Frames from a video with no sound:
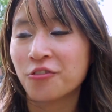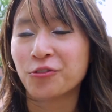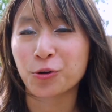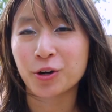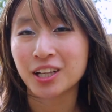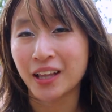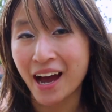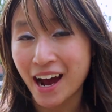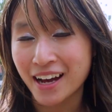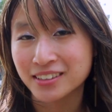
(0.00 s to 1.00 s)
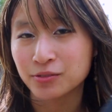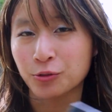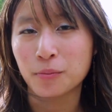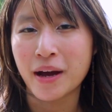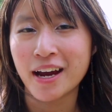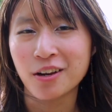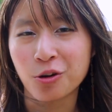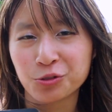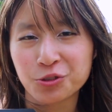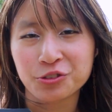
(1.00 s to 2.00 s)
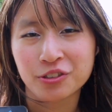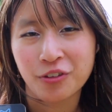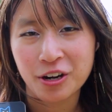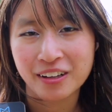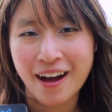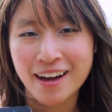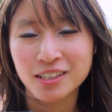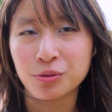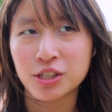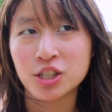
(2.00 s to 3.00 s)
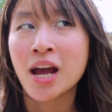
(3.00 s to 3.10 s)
for class, for my cultural safari class, which